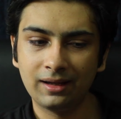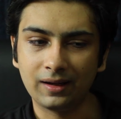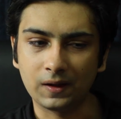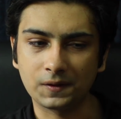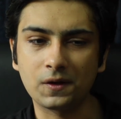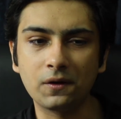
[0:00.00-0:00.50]

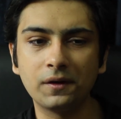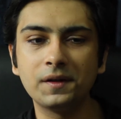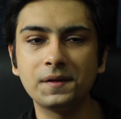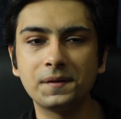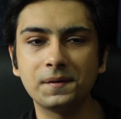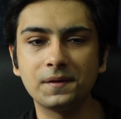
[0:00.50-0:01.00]
as long
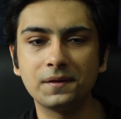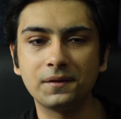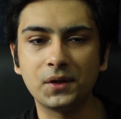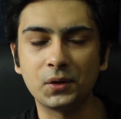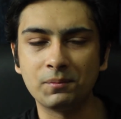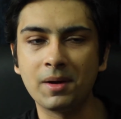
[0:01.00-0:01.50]
as
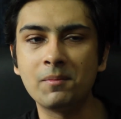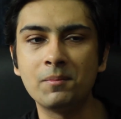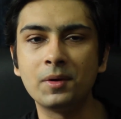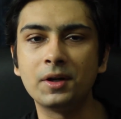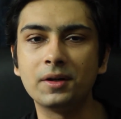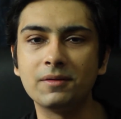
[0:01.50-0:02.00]
you
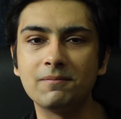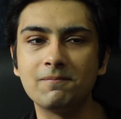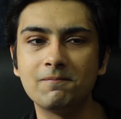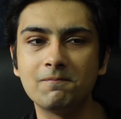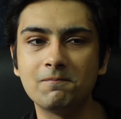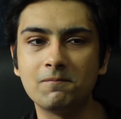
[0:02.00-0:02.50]
remember
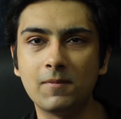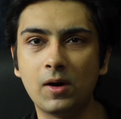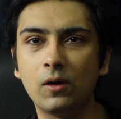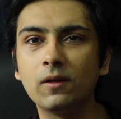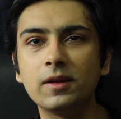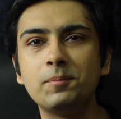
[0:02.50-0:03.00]

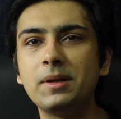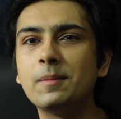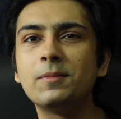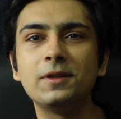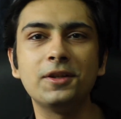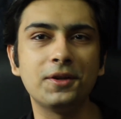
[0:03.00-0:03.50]
all the
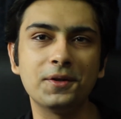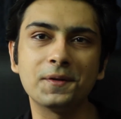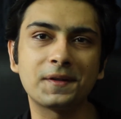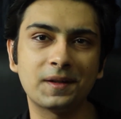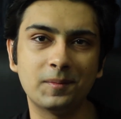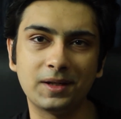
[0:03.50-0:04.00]
people you
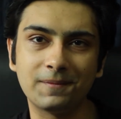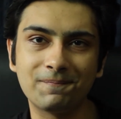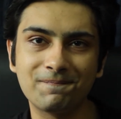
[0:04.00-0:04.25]
used to be.